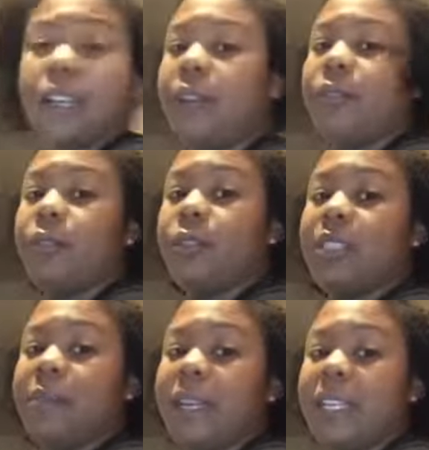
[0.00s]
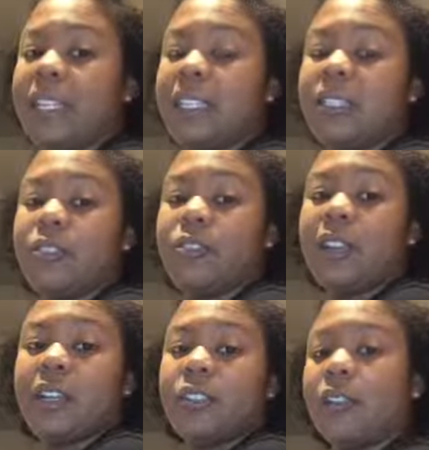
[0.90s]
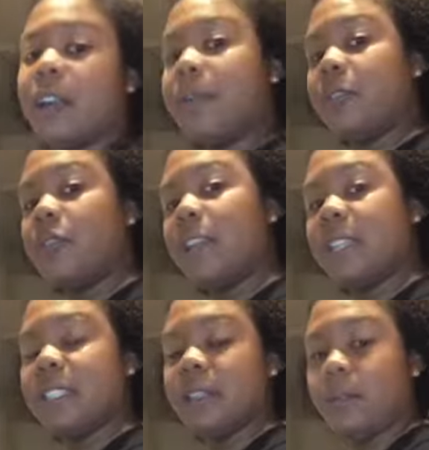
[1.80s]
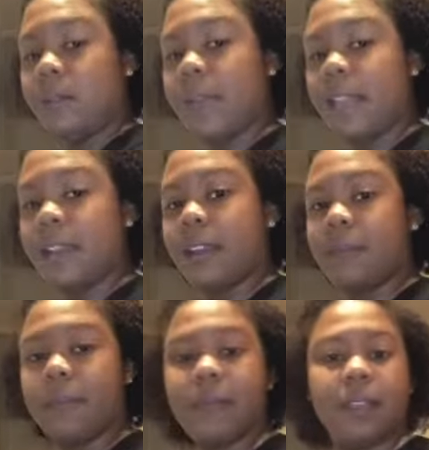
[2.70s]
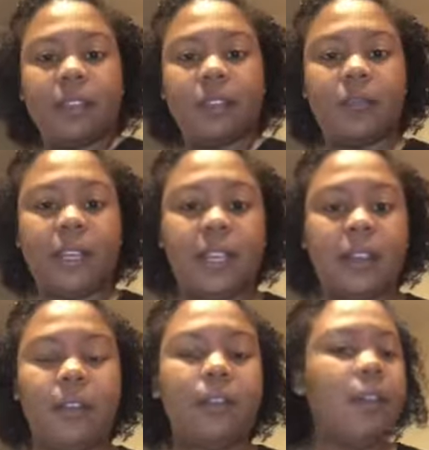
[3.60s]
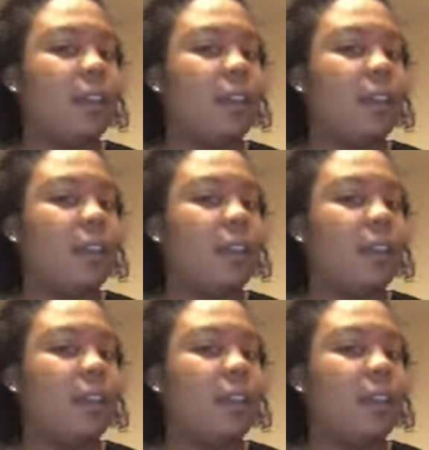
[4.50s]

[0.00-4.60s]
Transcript: a full spin. It's still trying to dry, but you guys see where my hair is right now,